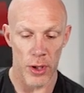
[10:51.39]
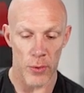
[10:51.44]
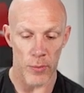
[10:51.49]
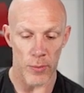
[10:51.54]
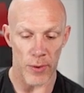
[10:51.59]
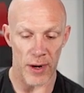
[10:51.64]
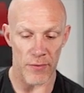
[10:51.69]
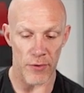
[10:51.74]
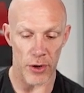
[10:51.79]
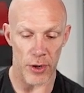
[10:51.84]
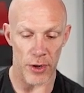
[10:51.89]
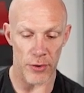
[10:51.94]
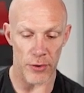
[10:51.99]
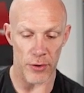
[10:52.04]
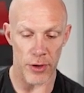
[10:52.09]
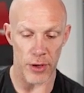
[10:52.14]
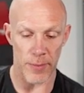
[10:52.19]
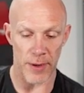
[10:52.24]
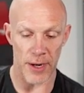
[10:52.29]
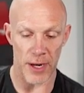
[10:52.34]
Whenever another
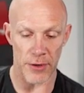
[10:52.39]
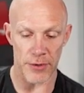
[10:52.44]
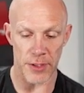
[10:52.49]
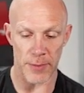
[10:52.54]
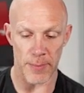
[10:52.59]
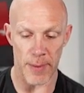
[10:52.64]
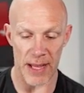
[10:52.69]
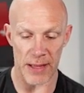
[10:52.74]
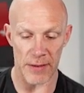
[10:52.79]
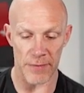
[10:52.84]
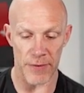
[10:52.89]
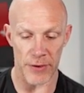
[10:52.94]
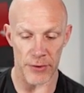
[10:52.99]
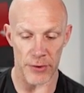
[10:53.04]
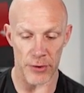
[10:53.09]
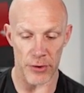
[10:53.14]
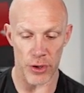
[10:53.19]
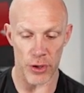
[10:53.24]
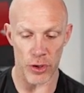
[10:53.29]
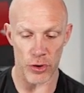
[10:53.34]
human enters the battlefield
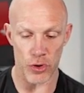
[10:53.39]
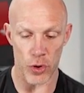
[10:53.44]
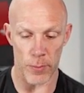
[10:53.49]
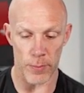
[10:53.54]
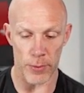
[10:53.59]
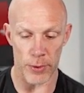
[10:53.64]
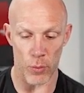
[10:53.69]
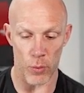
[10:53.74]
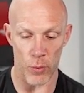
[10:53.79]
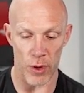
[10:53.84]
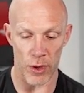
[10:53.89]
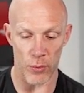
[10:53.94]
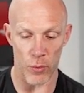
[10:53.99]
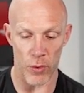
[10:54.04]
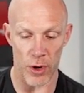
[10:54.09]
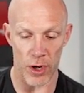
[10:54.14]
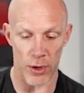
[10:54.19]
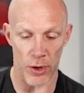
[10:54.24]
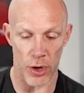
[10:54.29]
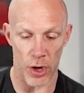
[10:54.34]
under your control, put a
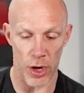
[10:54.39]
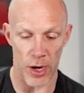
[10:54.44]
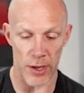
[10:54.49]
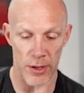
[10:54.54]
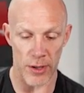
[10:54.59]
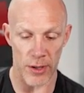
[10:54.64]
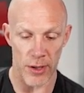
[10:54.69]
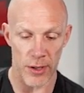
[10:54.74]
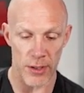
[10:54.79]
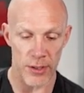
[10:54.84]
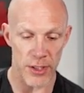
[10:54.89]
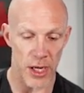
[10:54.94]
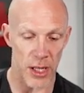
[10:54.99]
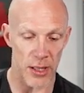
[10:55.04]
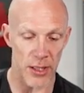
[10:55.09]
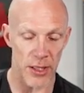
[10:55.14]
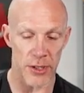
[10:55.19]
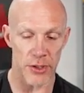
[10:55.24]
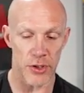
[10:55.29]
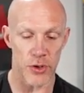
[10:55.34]
1/1 on
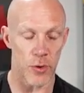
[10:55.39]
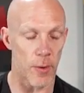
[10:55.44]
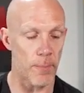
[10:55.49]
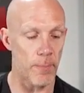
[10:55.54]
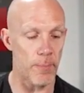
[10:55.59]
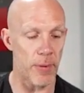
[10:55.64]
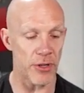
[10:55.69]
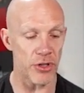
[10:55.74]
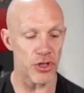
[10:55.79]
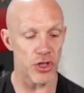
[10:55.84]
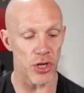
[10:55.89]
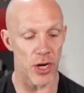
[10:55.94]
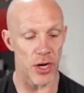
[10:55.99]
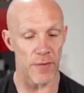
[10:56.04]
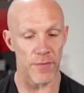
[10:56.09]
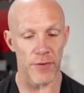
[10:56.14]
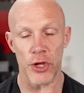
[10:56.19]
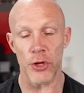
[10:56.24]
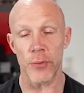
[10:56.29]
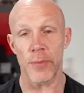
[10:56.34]
Talia. So a bunch
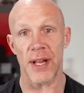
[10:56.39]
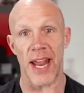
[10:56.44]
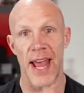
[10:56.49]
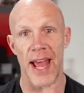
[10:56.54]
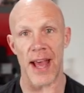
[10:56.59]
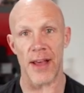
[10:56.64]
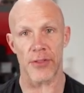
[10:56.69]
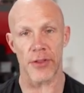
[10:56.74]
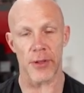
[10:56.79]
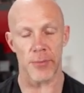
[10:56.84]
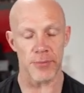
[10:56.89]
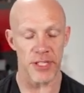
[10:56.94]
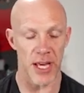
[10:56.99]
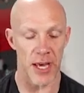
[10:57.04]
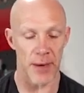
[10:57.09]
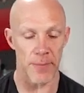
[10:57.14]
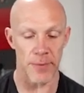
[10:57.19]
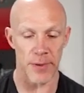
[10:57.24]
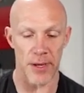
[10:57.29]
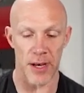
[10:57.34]
of human anthem
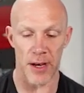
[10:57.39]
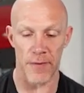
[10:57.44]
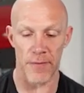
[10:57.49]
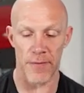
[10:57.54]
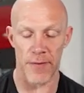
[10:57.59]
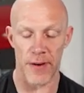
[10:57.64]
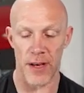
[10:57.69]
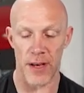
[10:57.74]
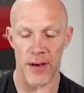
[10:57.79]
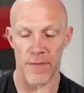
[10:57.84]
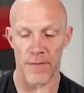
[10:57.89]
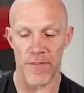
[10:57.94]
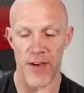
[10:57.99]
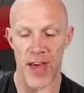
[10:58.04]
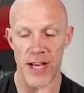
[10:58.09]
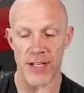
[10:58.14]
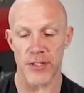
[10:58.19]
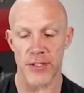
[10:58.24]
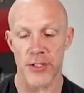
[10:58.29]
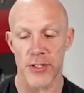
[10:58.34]
type of
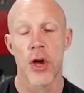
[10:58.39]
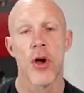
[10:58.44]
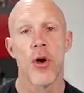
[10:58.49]
effects.